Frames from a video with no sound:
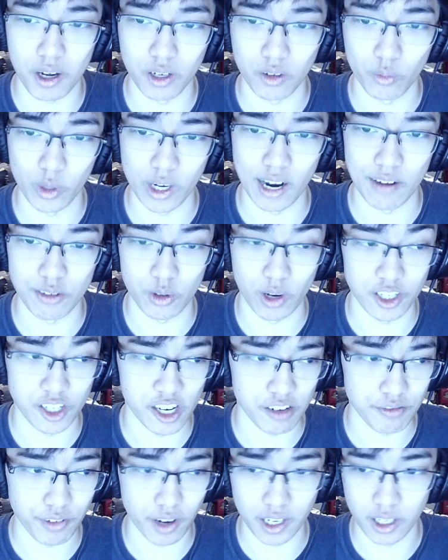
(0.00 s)
we have to
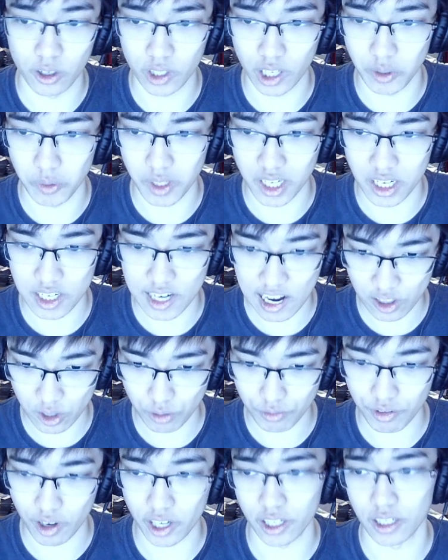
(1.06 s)
identify, okay, we need download
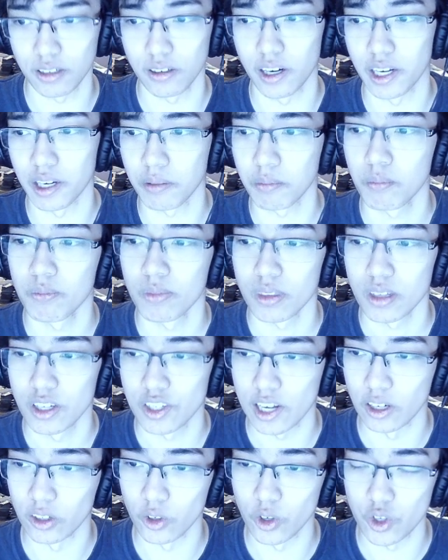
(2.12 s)
fodder, right?
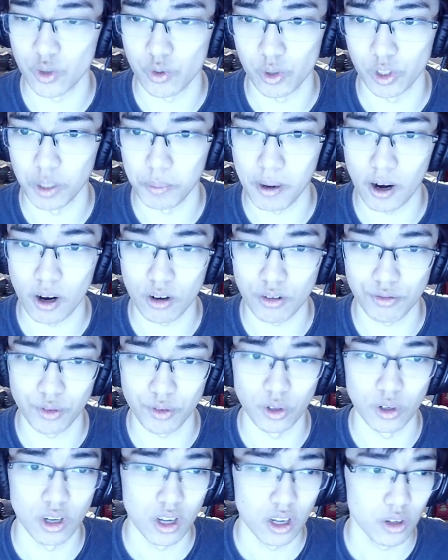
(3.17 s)
Download is really
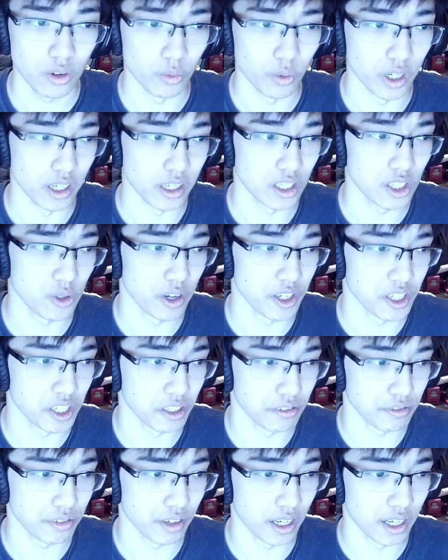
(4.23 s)
powerful. We need to
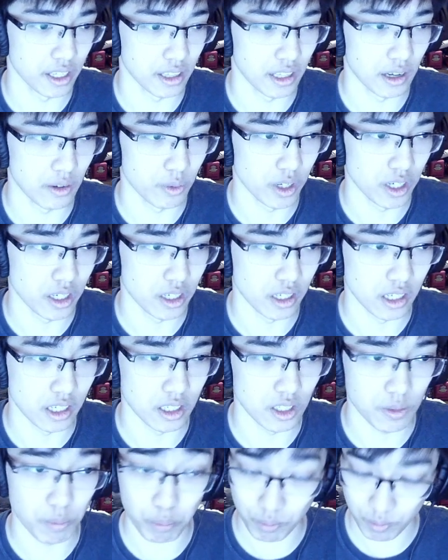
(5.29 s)
identify that we
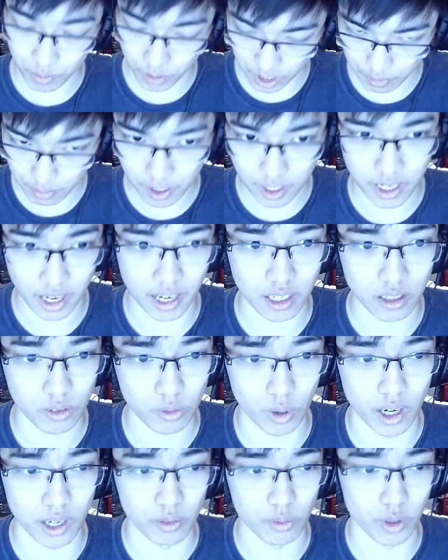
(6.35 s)
need DP gain,
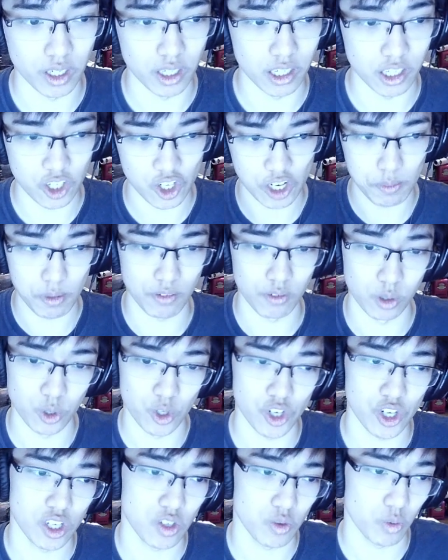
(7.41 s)
right? We need cheap
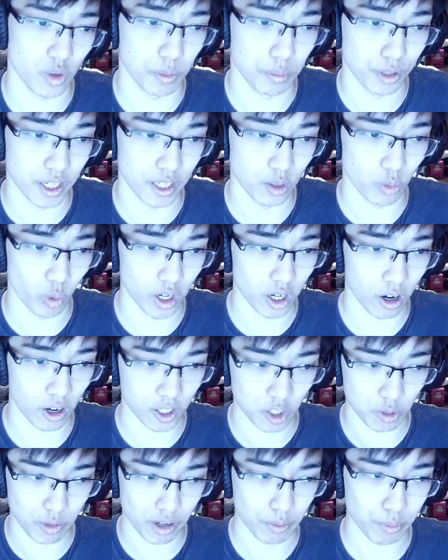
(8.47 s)
evolutions. We can play the 1
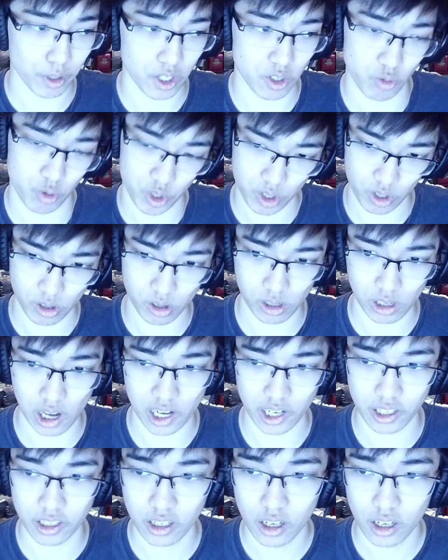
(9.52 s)
Argomon because we're still allotted.